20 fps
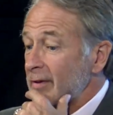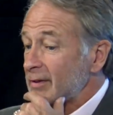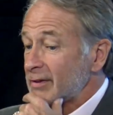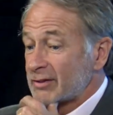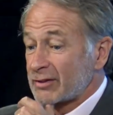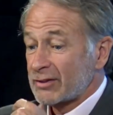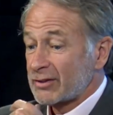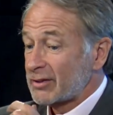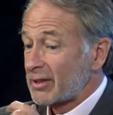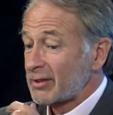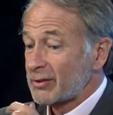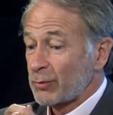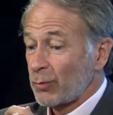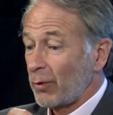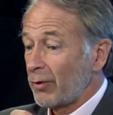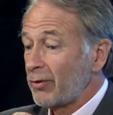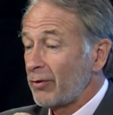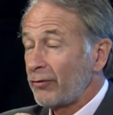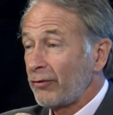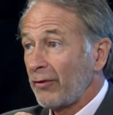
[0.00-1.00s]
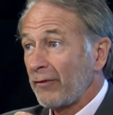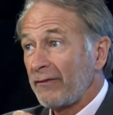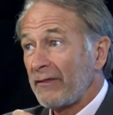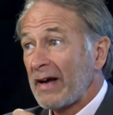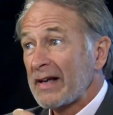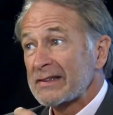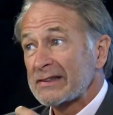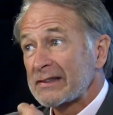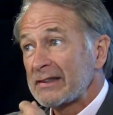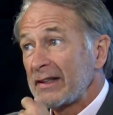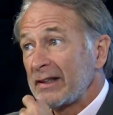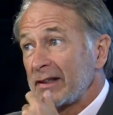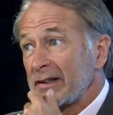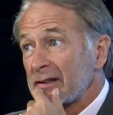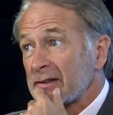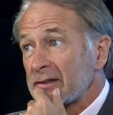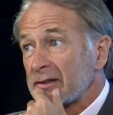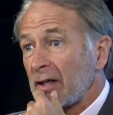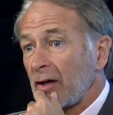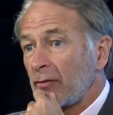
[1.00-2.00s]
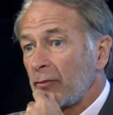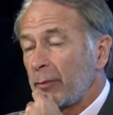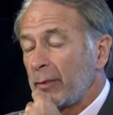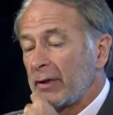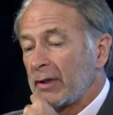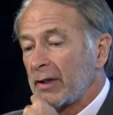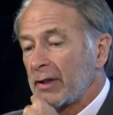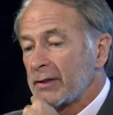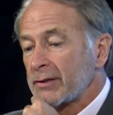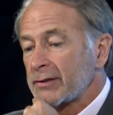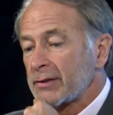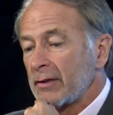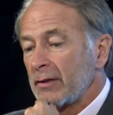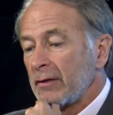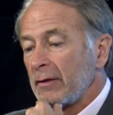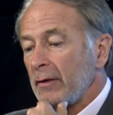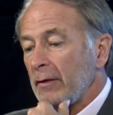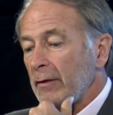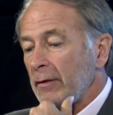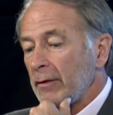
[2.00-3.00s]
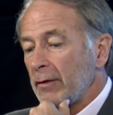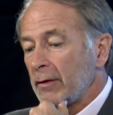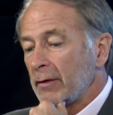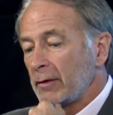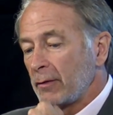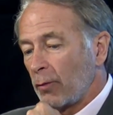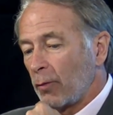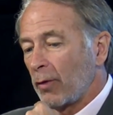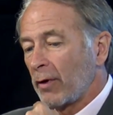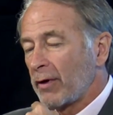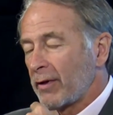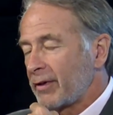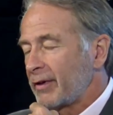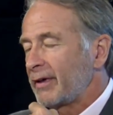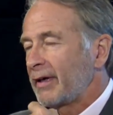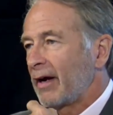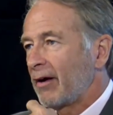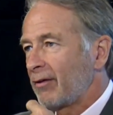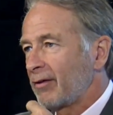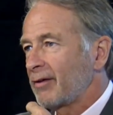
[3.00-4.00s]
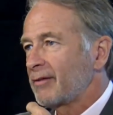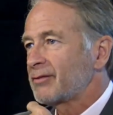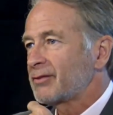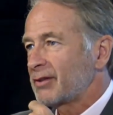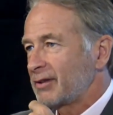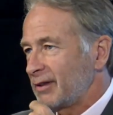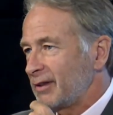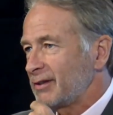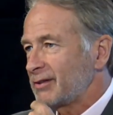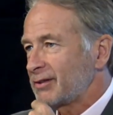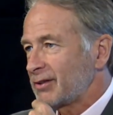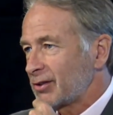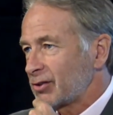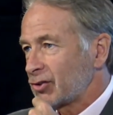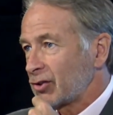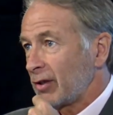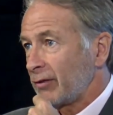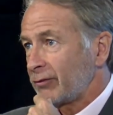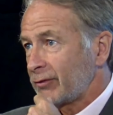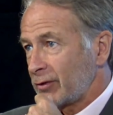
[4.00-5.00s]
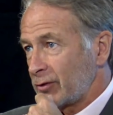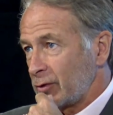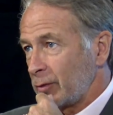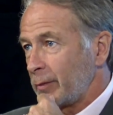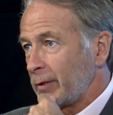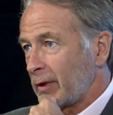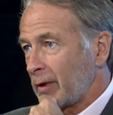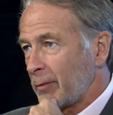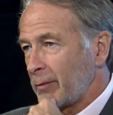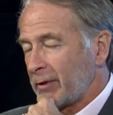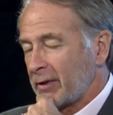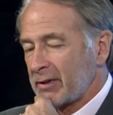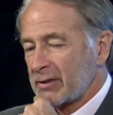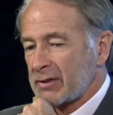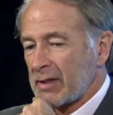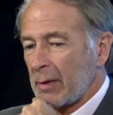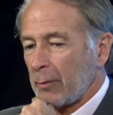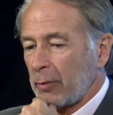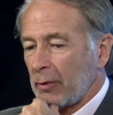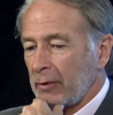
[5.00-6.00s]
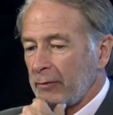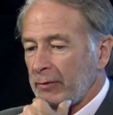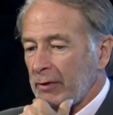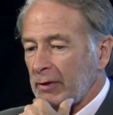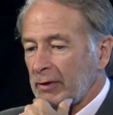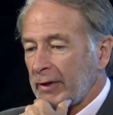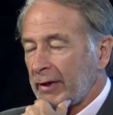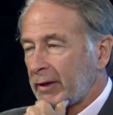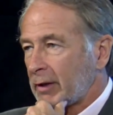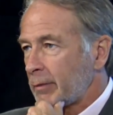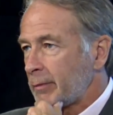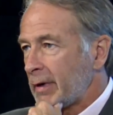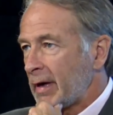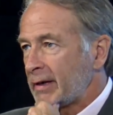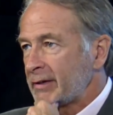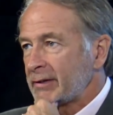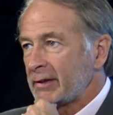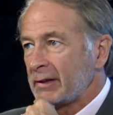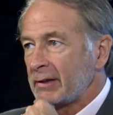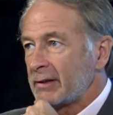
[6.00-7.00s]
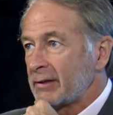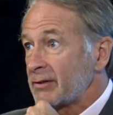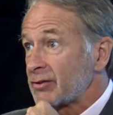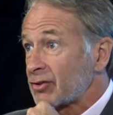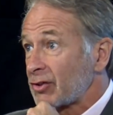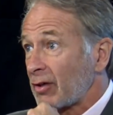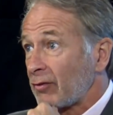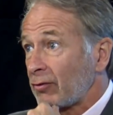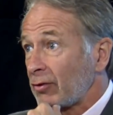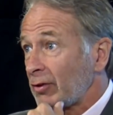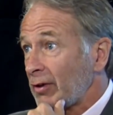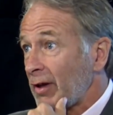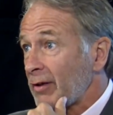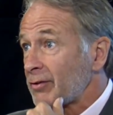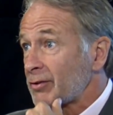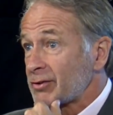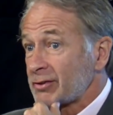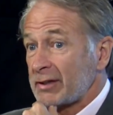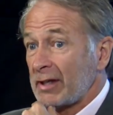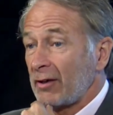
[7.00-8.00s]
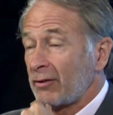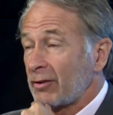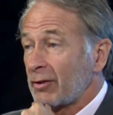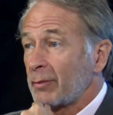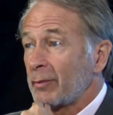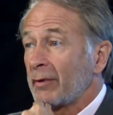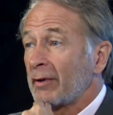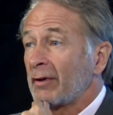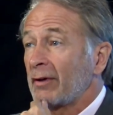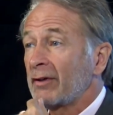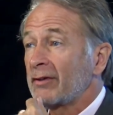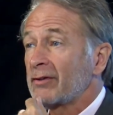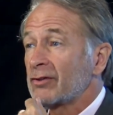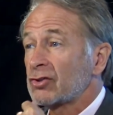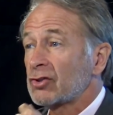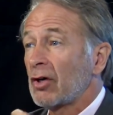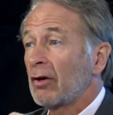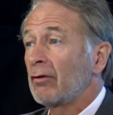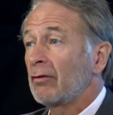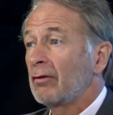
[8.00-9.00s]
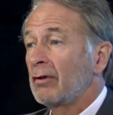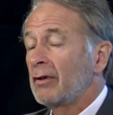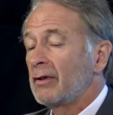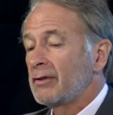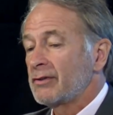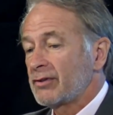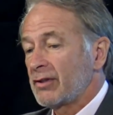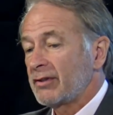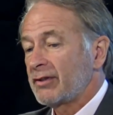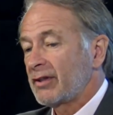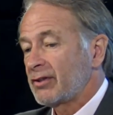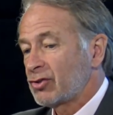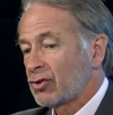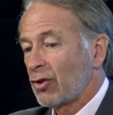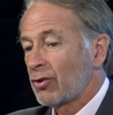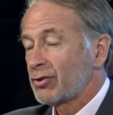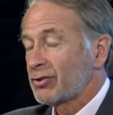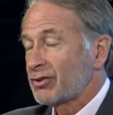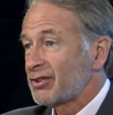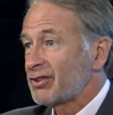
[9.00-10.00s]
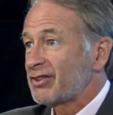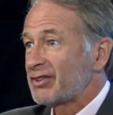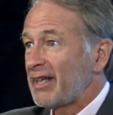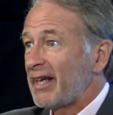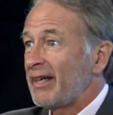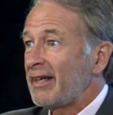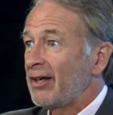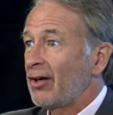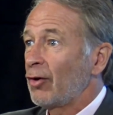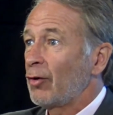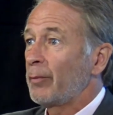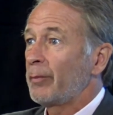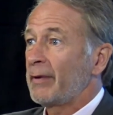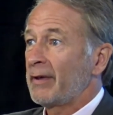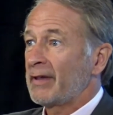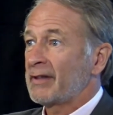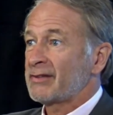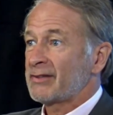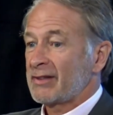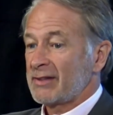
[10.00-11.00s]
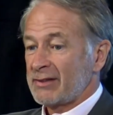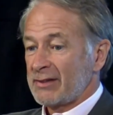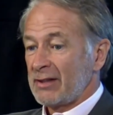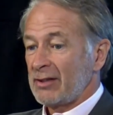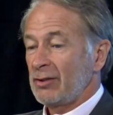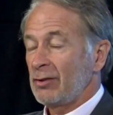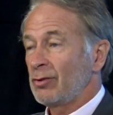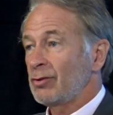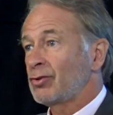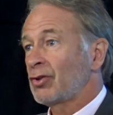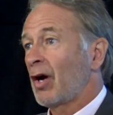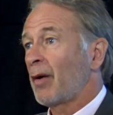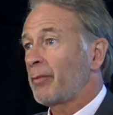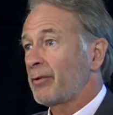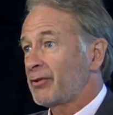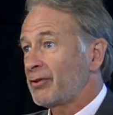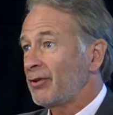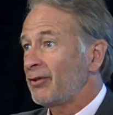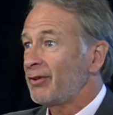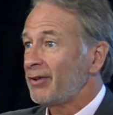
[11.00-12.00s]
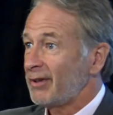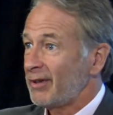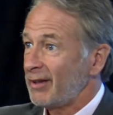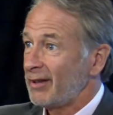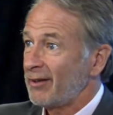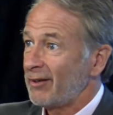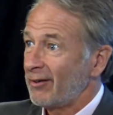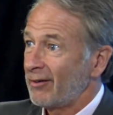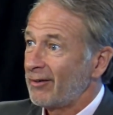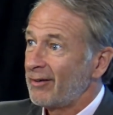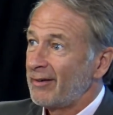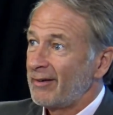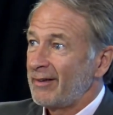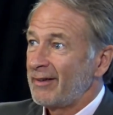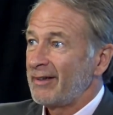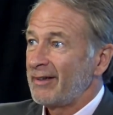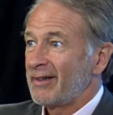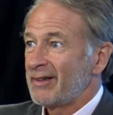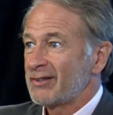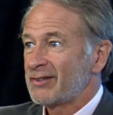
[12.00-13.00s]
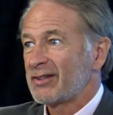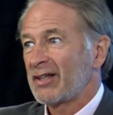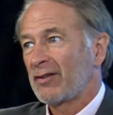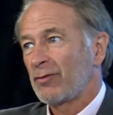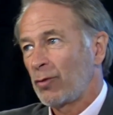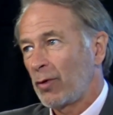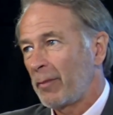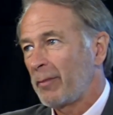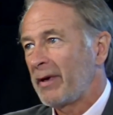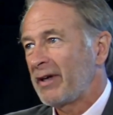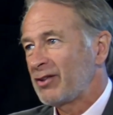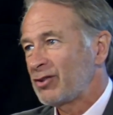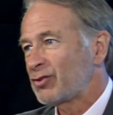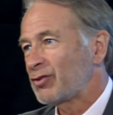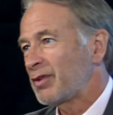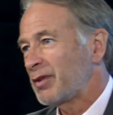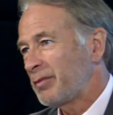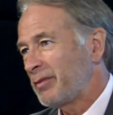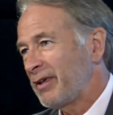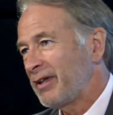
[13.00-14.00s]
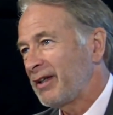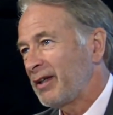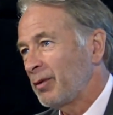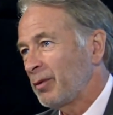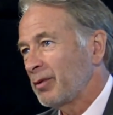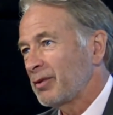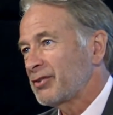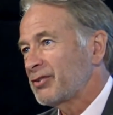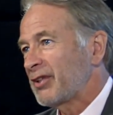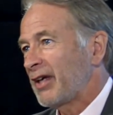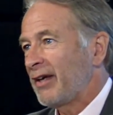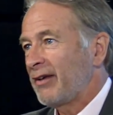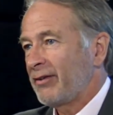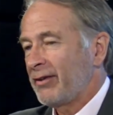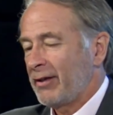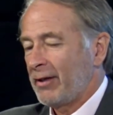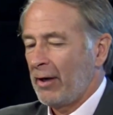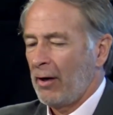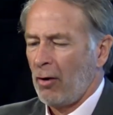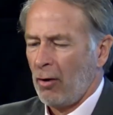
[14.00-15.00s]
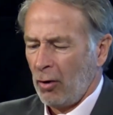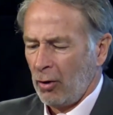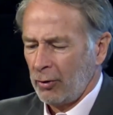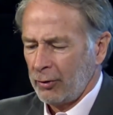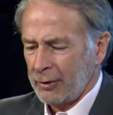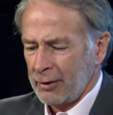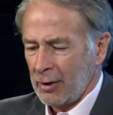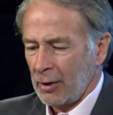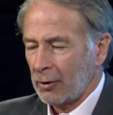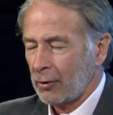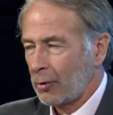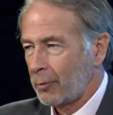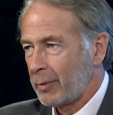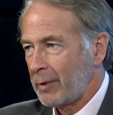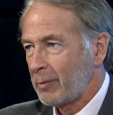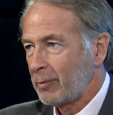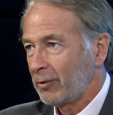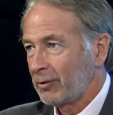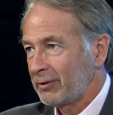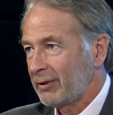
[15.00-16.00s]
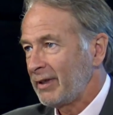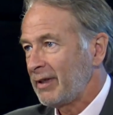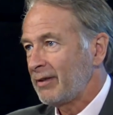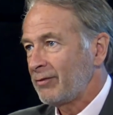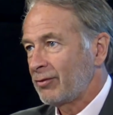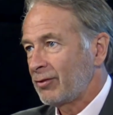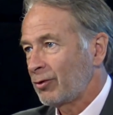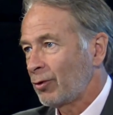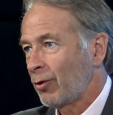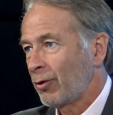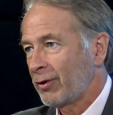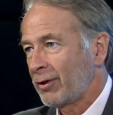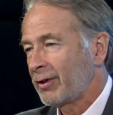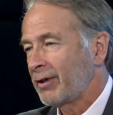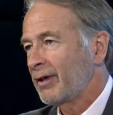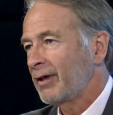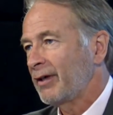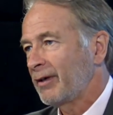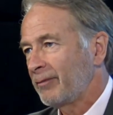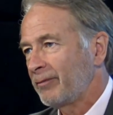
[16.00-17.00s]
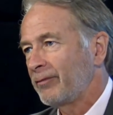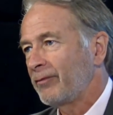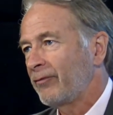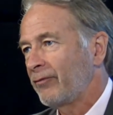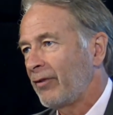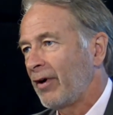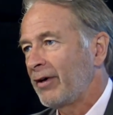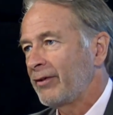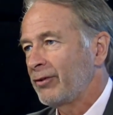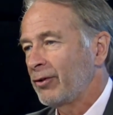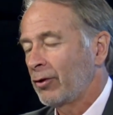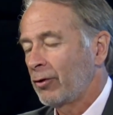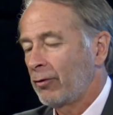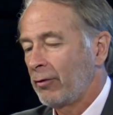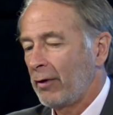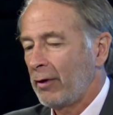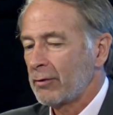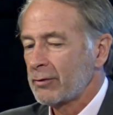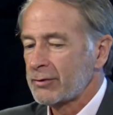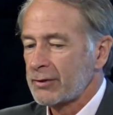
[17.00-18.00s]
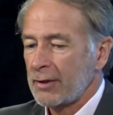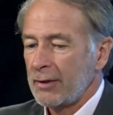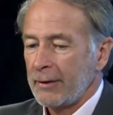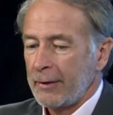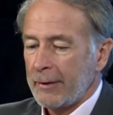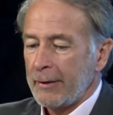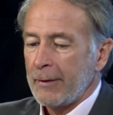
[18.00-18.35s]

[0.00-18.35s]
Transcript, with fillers: It's just wonderful, fascinating stuff because uh, one of the narratives that needs to shift, and you become an example of it, like Amanda and several others now that have been on the show, said they chose to stay here because they see huge opportunity here instead of what mainstream media will say that uh, all the younger people leave in order to find their careers.